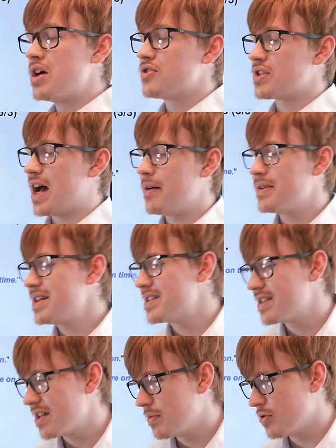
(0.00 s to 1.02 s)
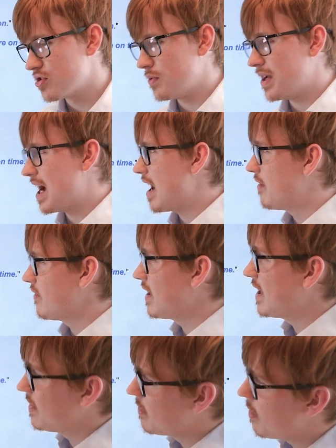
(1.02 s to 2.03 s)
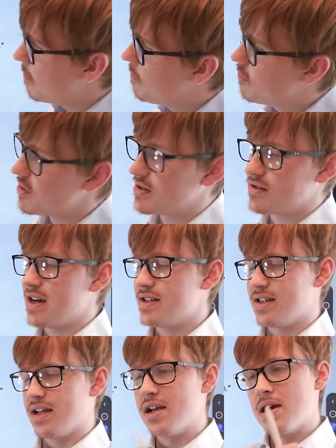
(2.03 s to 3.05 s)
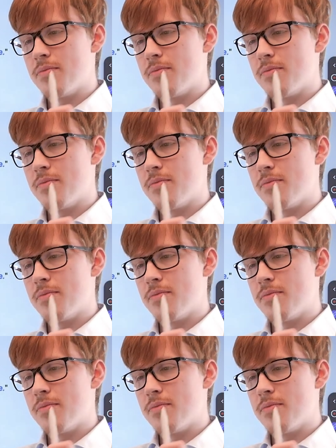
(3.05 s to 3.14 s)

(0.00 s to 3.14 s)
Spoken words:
So how many syllables do we have in precisely?